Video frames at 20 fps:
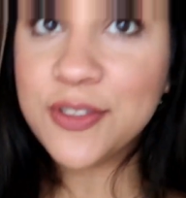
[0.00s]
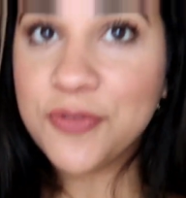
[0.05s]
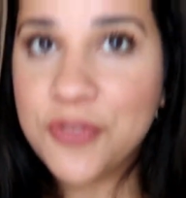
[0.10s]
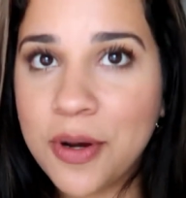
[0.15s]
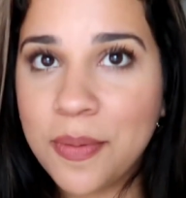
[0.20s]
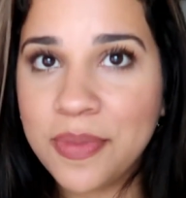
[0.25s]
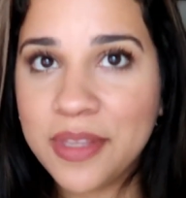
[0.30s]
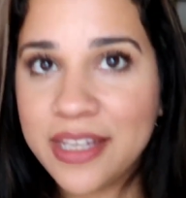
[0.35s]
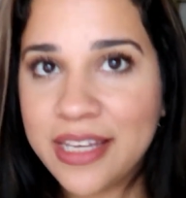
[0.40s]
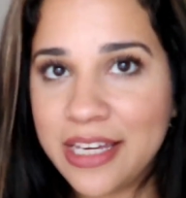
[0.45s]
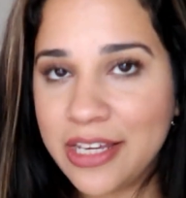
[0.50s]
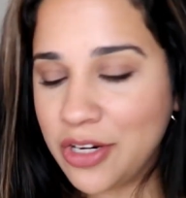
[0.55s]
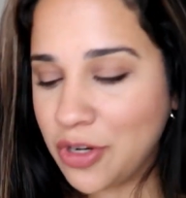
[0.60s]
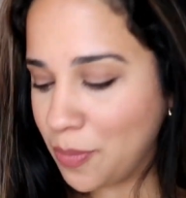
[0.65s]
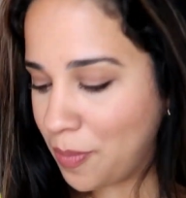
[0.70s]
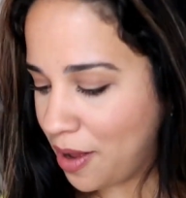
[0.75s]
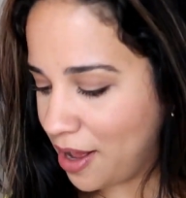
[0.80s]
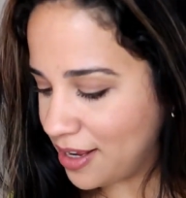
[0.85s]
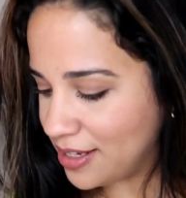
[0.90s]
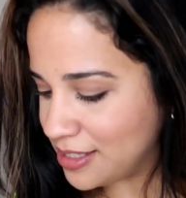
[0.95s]
from the keto
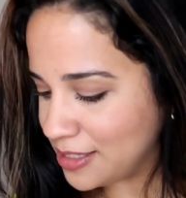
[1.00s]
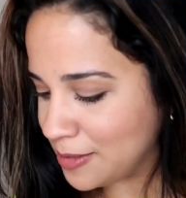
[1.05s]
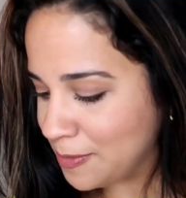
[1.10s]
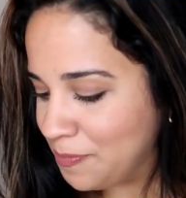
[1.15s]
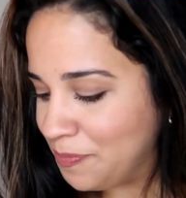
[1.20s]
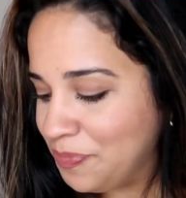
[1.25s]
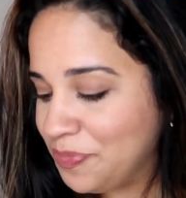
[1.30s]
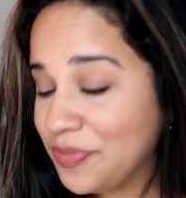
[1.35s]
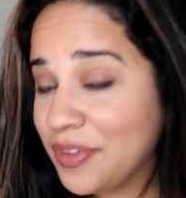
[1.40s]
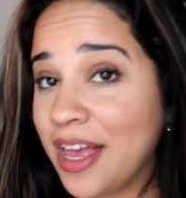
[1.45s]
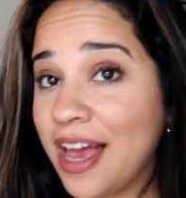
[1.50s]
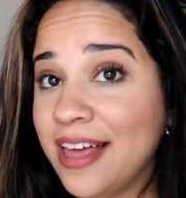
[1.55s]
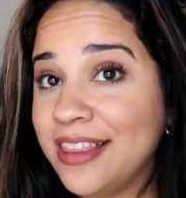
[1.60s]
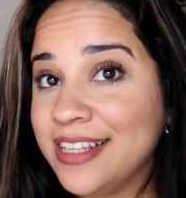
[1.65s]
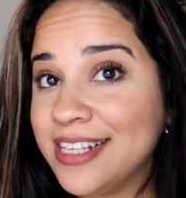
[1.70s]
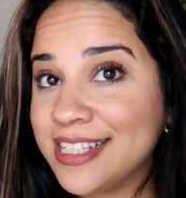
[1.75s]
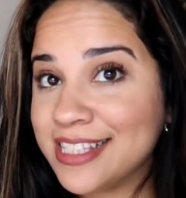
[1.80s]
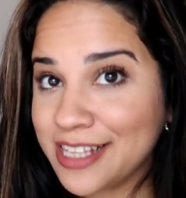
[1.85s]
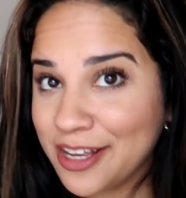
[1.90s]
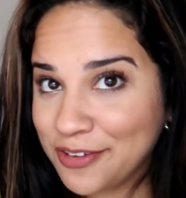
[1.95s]
box. and the
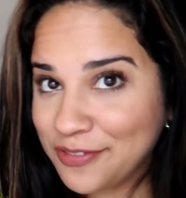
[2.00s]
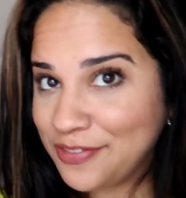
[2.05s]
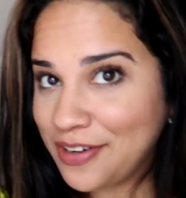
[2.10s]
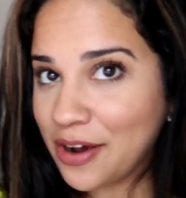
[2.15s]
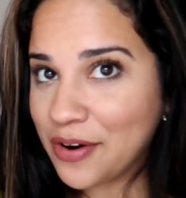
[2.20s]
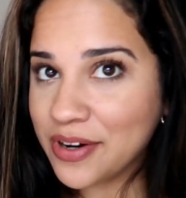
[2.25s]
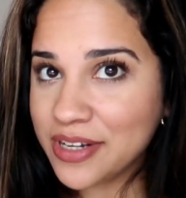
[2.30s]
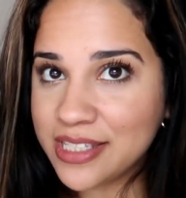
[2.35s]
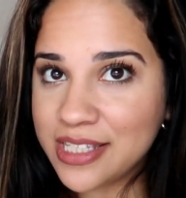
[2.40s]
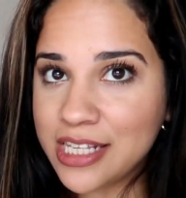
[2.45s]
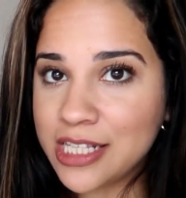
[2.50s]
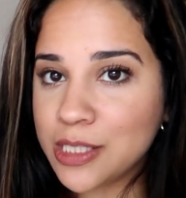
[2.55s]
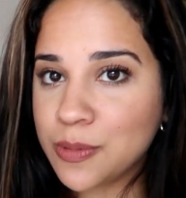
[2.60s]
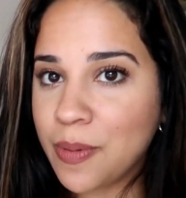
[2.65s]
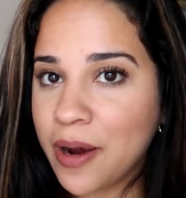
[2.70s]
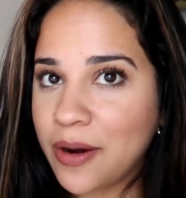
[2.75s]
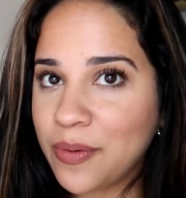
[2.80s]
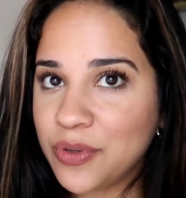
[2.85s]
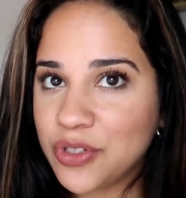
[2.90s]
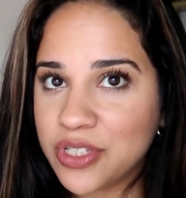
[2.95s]
sunflower seed
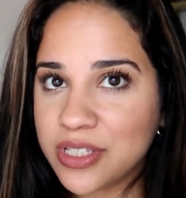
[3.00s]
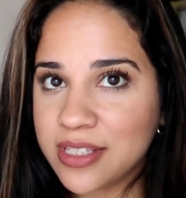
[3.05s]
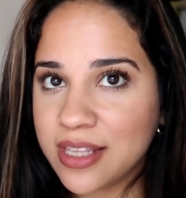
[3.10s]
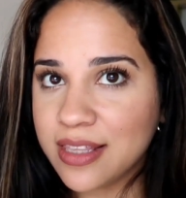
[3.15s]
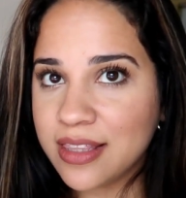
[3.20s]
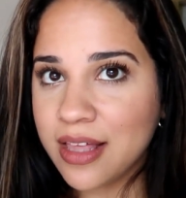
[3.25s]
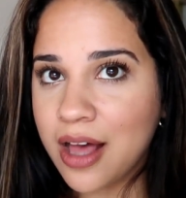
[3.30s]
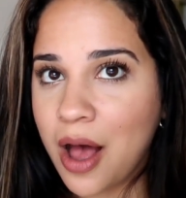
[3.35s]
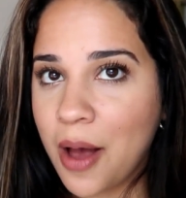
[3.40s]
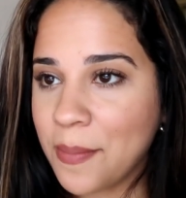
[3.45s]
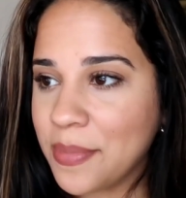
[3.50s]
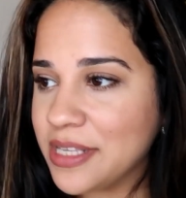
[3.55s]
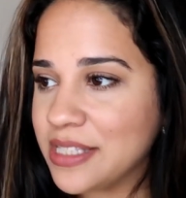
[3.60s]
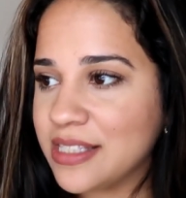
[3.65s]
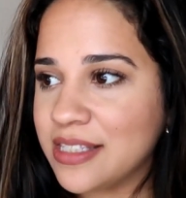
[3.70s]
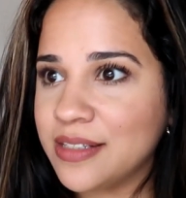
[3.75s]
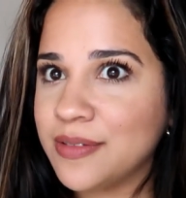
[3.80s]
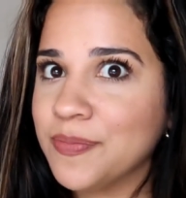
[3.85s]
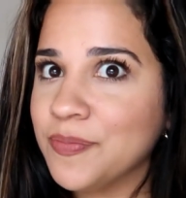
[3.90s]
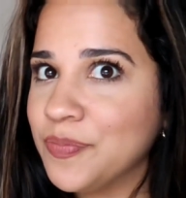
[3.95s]
spread, which is like the hummus.
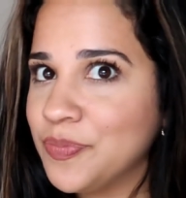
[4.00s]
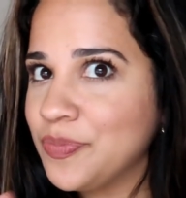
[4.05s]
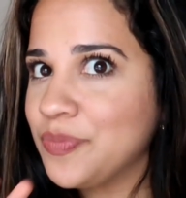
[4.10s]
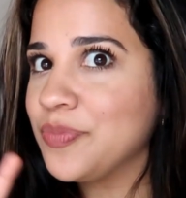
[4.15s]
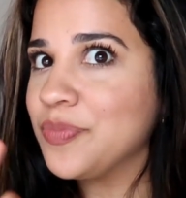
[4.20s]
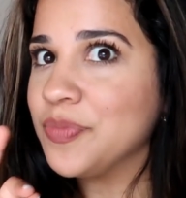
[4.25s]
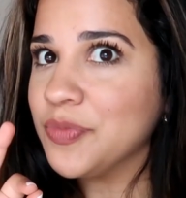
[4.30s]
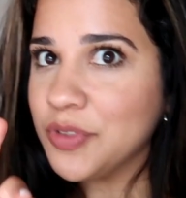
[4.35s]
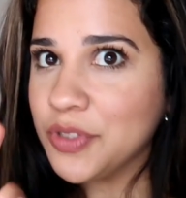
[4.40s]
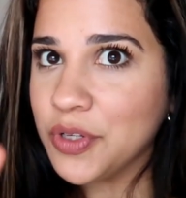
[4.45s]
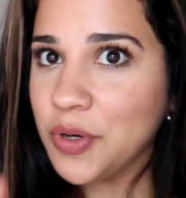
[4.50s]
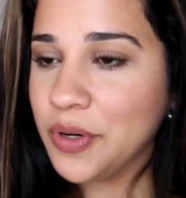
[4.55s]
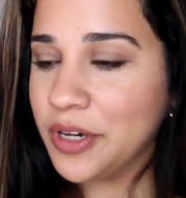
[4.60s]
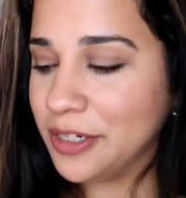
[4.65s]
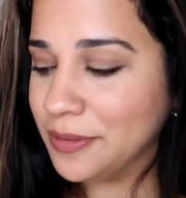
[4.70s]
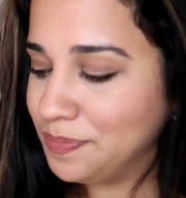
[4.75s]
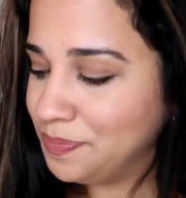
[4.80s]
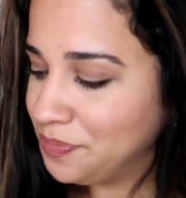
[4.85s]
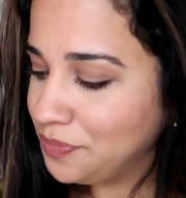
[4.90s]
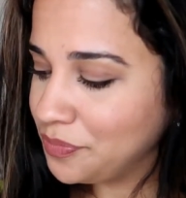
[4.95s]
So
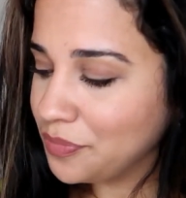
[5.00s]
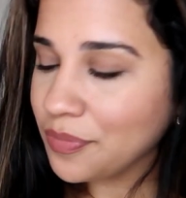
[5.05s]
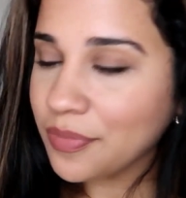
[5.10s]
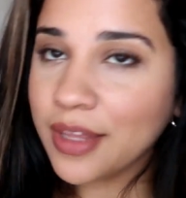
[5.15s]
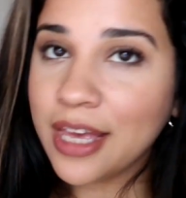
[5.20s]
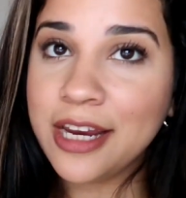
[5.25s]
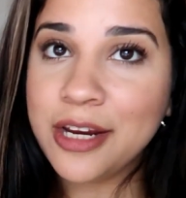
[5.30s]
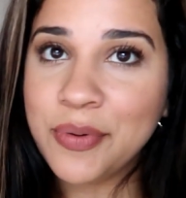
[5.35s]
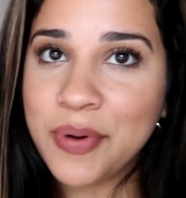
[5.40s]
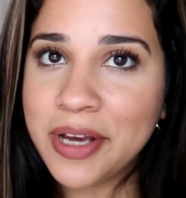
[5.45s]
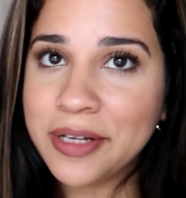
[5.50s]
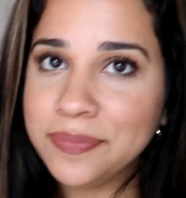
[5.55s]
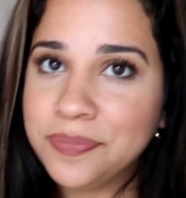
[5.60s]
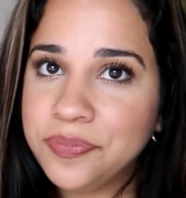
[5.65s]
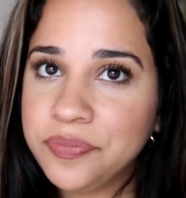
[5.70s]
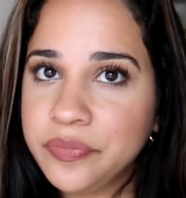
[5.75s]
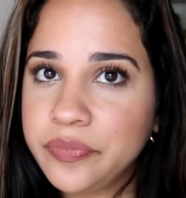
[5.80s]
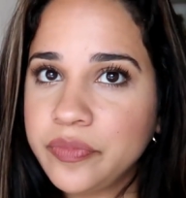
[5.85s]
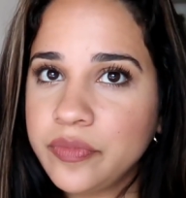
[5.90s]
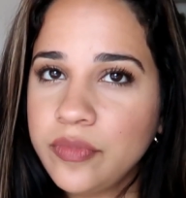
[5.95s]
good. Anyway,
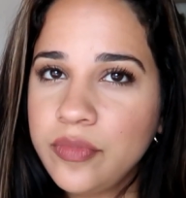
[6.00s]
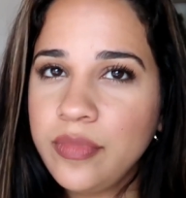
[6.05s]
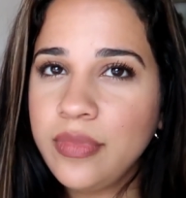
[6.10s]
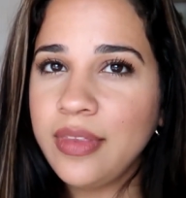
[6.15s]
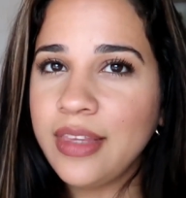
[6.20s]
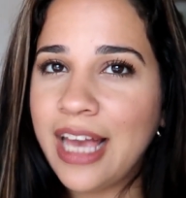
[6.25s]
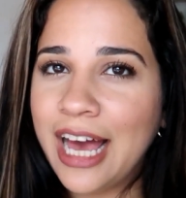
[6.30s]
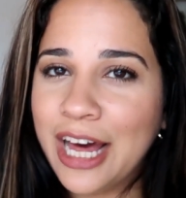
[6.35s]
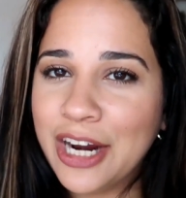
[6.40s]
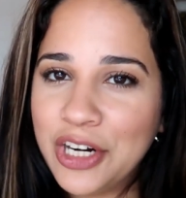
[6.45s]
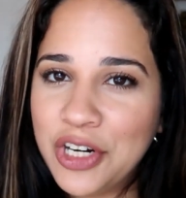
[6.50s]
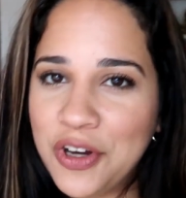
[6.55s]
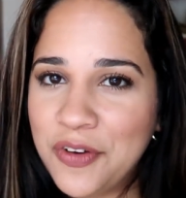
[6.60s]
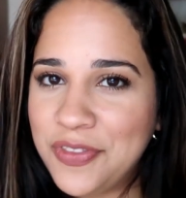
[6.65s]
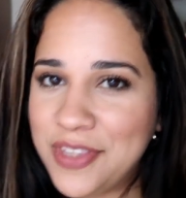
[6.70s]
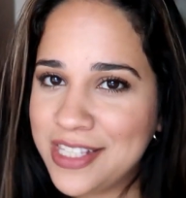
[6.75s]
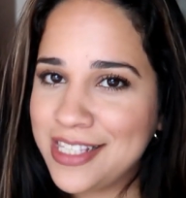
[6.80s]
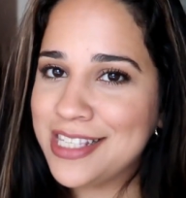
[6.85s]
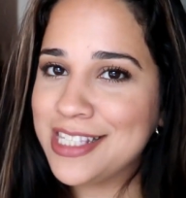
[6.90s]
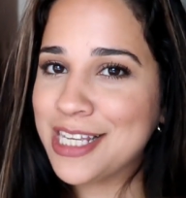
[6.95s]
I don't know if
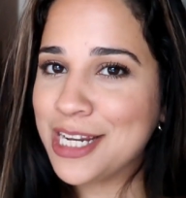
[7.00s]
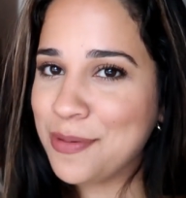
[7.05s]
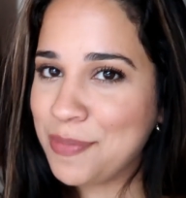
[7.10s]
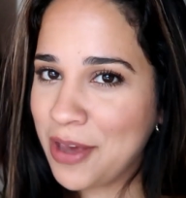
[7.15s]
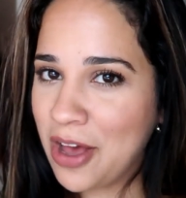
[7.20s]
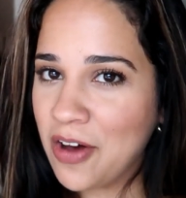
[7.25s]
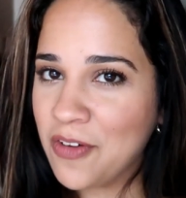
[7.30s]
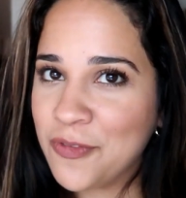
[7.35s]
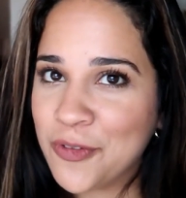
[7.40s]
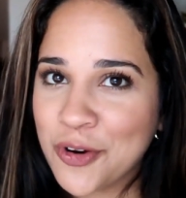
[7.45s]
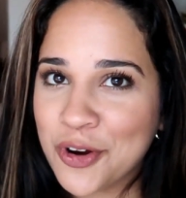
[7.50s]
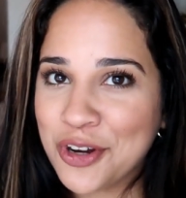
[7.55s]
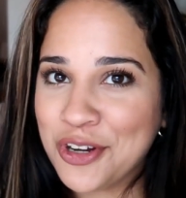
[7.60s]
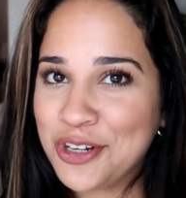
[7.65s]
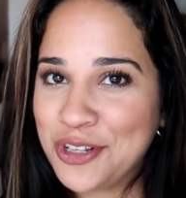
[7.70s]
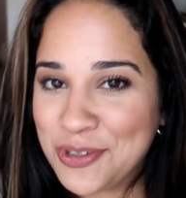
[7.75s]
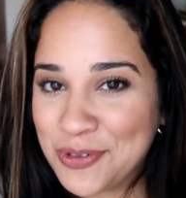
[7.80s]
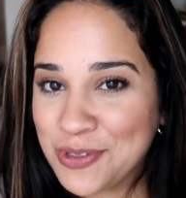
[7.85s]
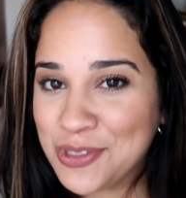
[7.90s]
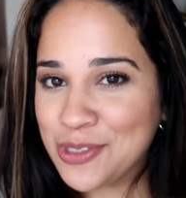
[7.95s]
this is going to be helpful or
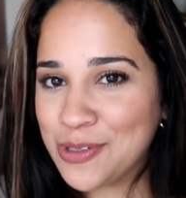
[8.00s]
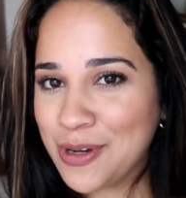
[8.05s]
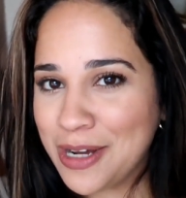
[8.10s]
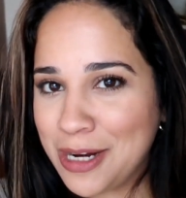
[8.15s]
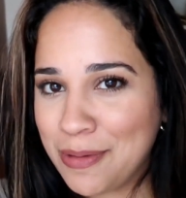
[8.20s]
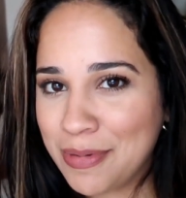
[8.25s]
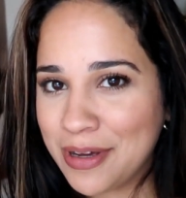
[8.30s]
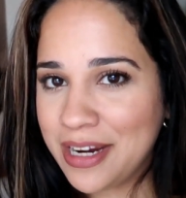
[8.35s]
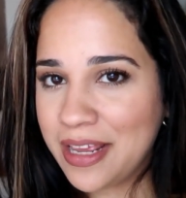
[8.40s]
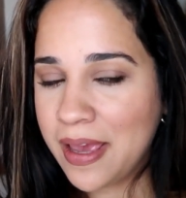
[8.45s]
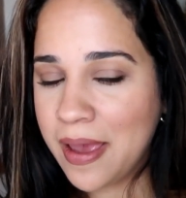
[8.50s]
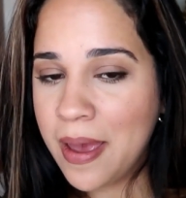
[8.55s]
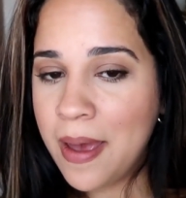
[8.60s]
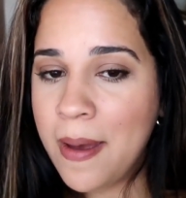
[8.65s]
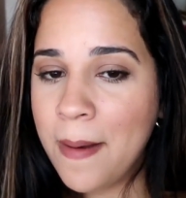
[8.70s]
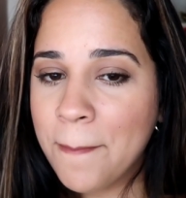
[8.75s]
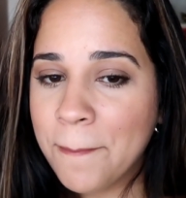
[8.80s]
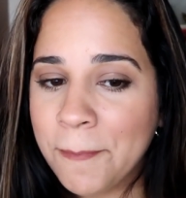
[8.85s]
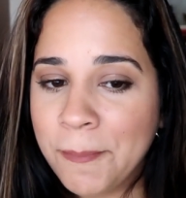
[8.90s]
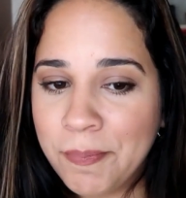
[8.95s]
news to anybody,
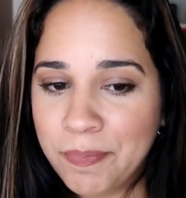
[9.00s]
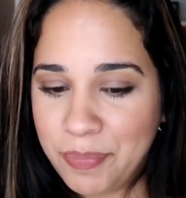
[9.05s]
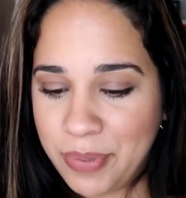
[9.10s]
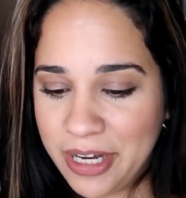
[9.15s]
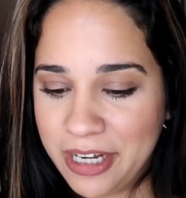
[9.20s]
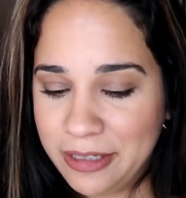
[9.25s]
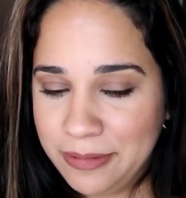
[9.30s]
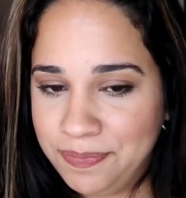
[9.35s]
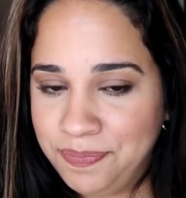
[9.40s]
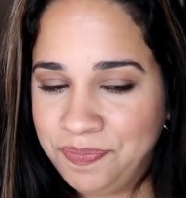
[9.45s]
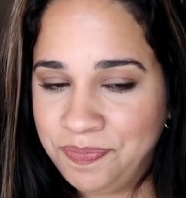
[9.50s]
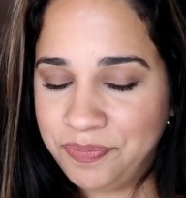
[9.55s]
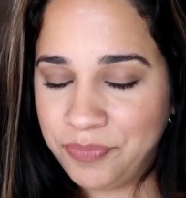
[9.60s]
but